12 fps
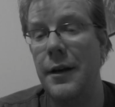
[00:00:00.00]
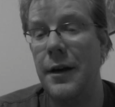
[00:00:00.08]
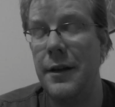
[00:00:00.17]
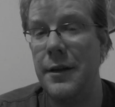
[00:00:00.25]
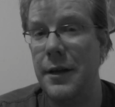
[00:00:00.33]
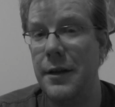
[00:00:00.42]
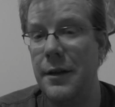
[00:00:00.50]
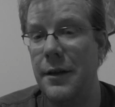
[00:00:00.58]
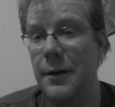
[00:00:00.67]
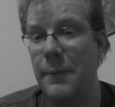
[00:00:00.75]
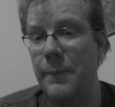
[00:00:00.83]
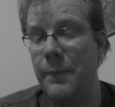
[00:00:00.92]
I think
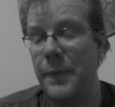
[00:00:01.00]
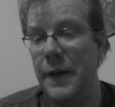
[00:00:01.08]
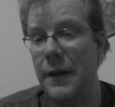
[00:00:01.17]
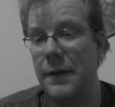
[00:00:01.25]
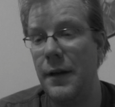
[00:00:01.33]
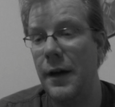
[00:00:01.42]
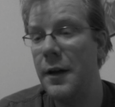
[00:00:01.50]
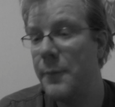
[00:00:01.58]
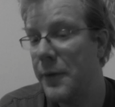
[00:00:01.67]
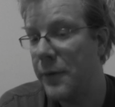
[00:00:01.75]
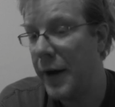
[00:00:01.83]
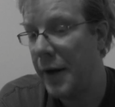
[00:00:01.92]
um, it's not going to
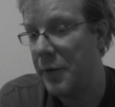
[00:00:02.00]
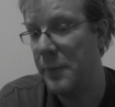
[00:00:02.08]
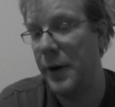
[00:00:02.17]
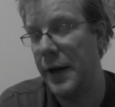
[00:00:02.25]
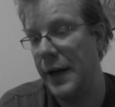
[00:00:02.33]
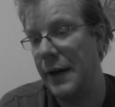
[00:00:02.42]
be for everybody.